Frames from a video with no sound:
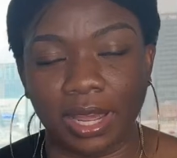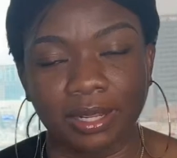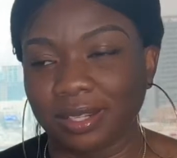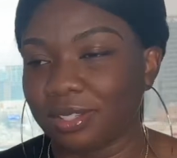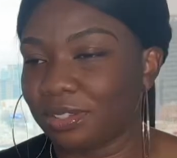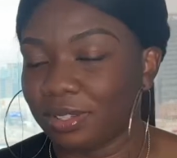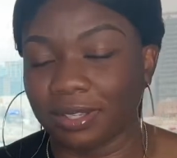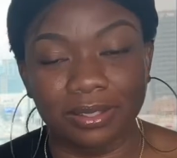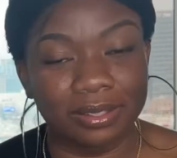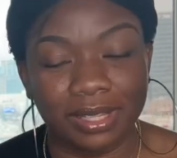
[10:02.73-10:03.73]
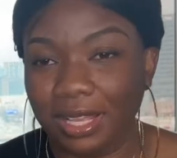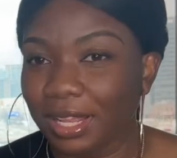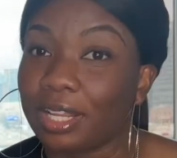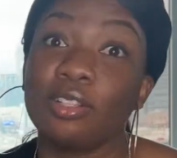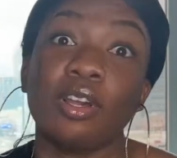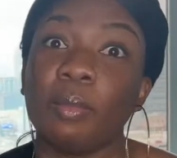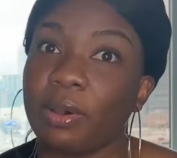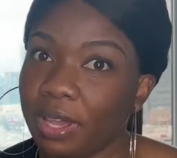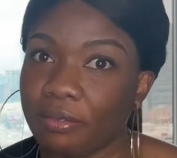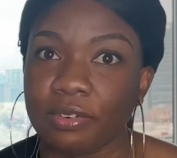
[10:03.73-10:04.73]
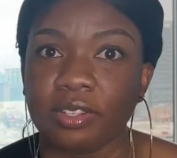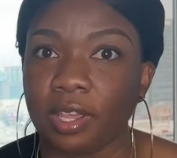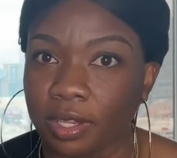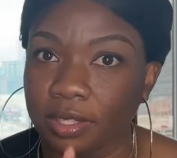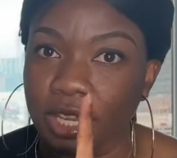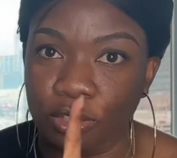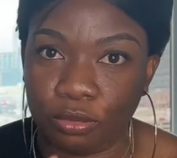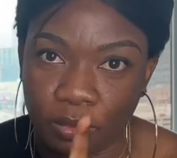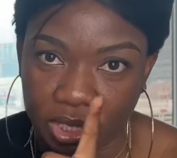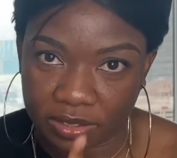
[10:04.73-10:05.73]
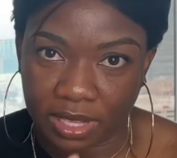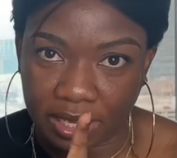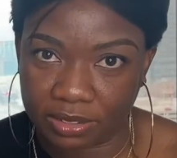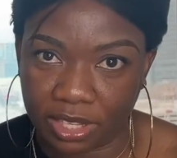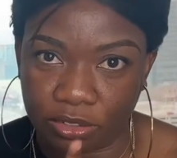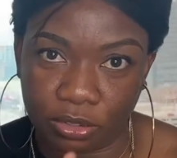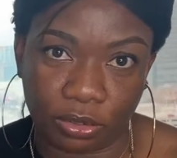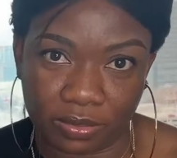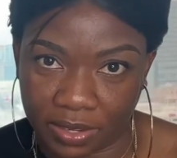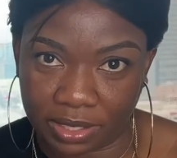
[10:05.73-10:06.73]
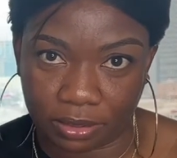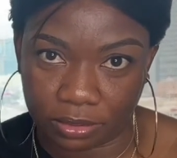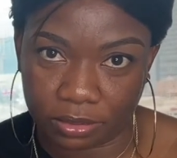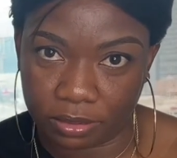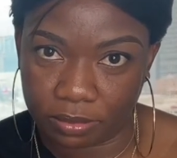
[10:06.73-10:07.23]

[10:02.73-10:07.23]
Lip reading: I list, I talk about everything that you must not say to those vendors.